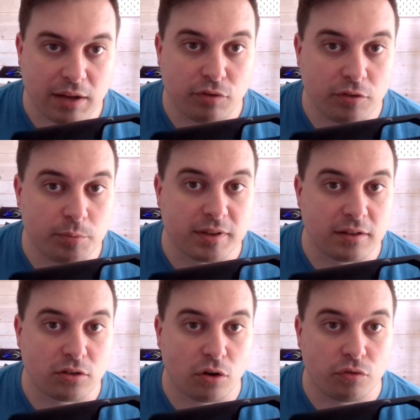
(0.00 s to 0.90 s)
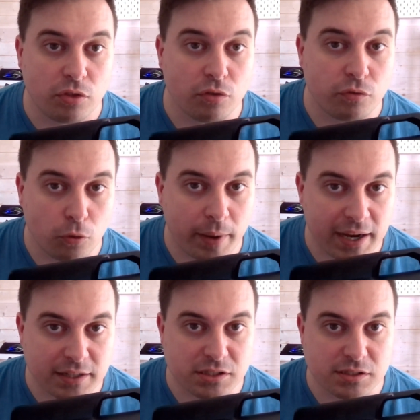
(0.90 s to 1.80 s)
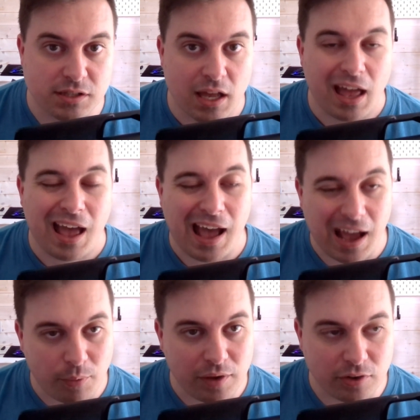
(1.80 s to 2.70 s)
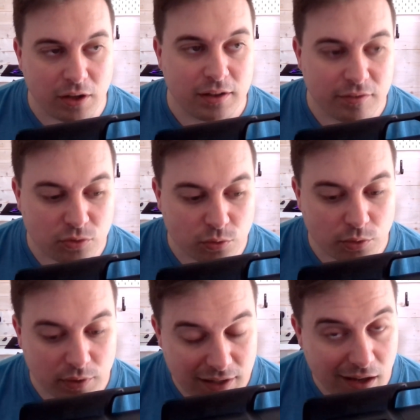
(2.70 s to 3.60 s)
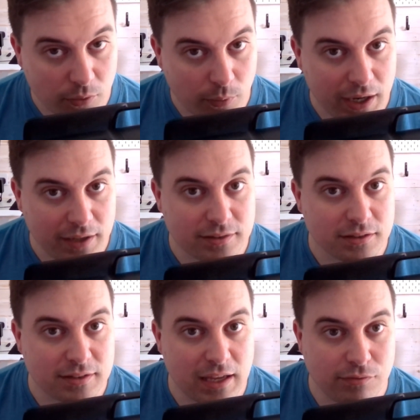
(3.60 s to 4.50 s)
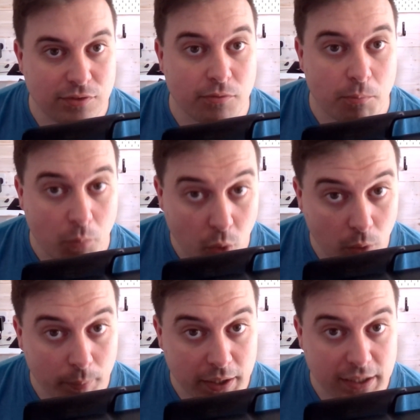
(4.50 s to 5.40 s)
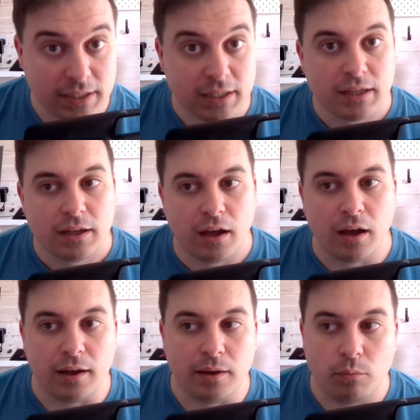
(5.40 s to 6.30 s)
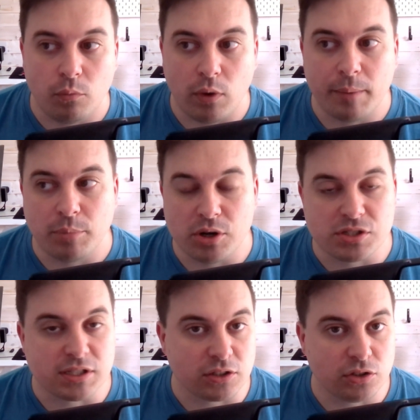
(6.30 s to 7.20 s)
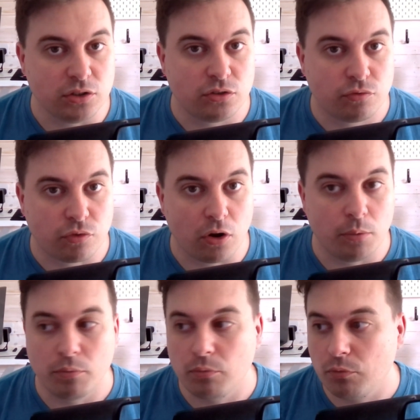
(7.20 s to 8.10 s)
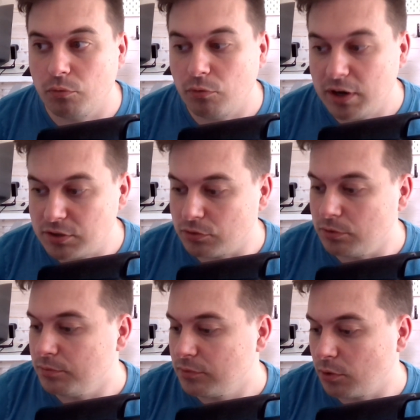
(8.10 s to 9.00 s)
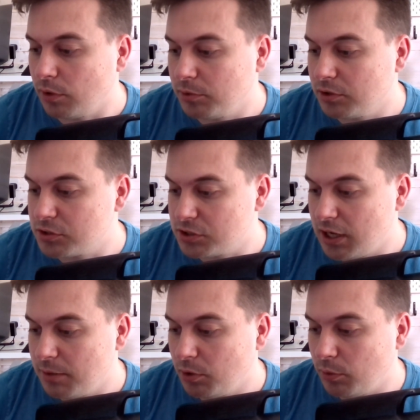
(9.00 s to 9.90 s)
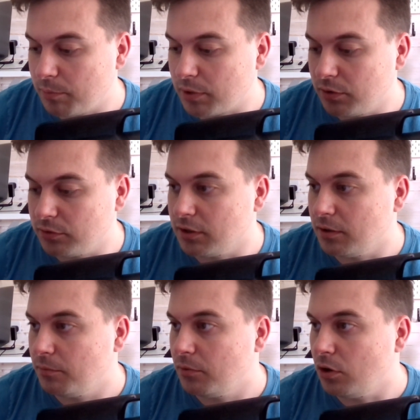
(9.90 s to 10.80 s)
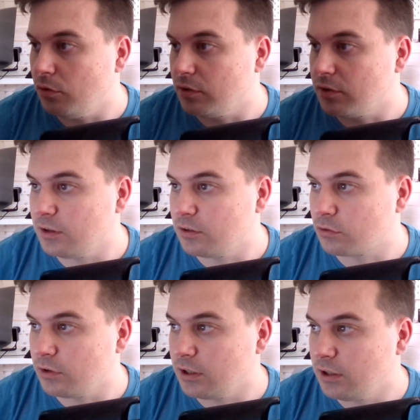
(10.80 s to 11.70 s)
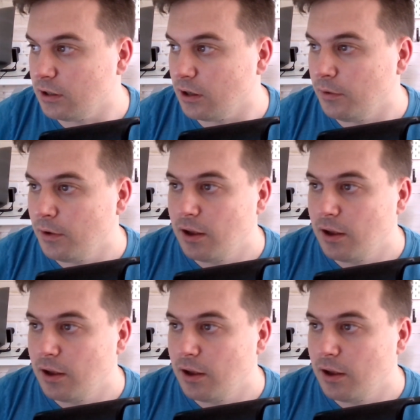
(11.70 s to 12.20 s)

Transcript: have 50% off the full packages. However, there is also another way to save even more money when purchasing goods from RaceRoom. So I'm going to share my web browser over to this screen here,